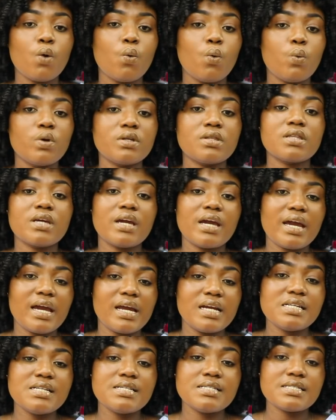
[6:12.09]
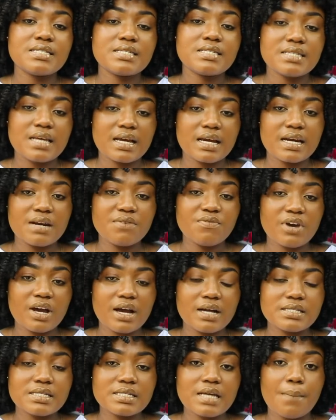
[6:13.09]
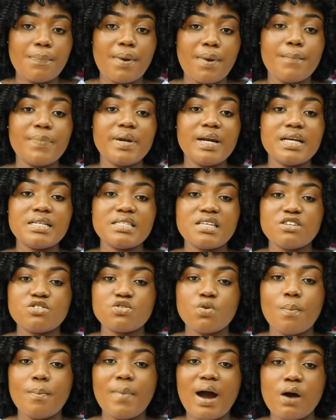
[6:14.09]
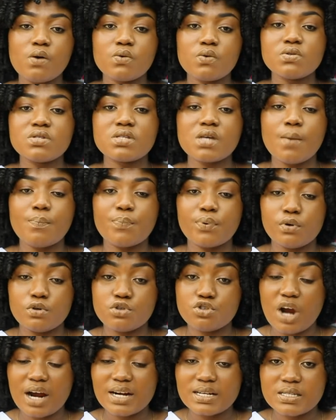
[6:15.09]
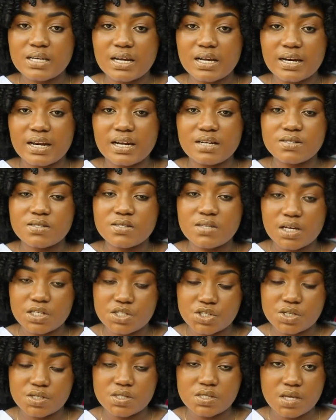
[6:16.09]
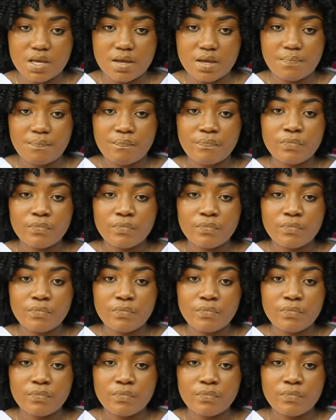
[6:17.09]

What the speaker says: with insignificant capability to mount a protracted insurgency.